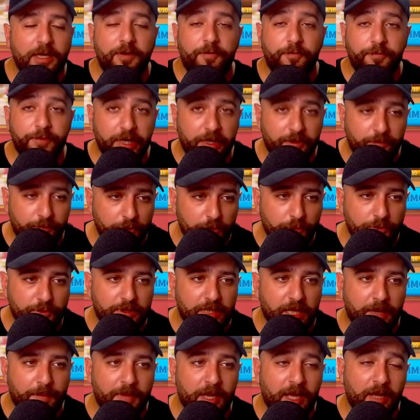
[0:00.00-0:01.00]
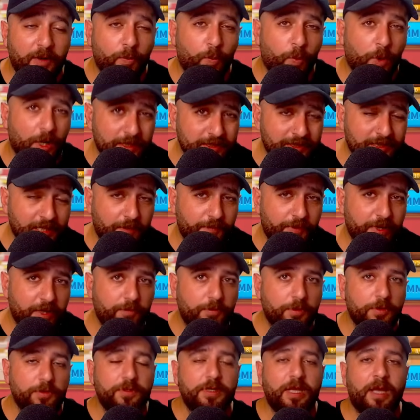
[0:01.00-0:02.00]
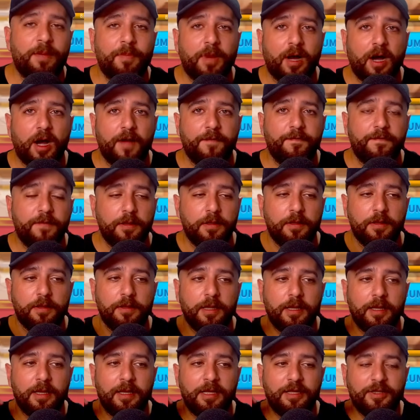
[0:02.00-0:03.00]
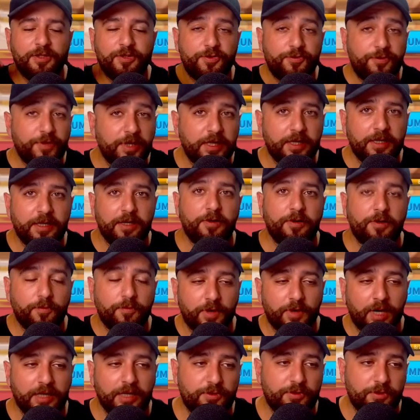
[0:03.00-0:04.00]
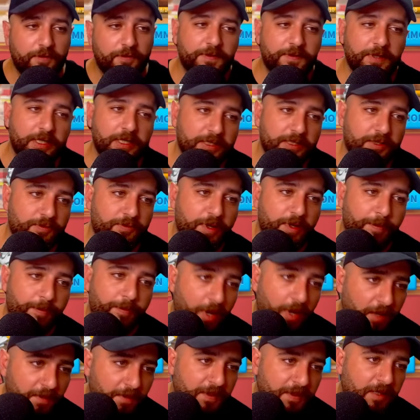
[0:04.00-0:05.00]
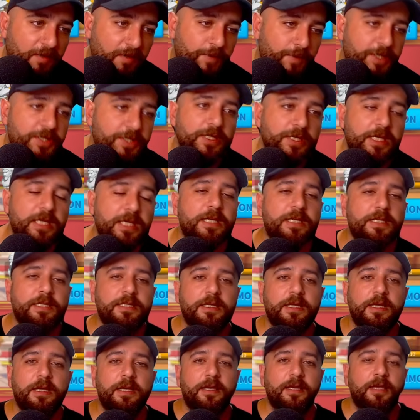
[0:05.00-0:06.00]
recruit them. And once I recruit them, I will trigger Writer of History bundle, which is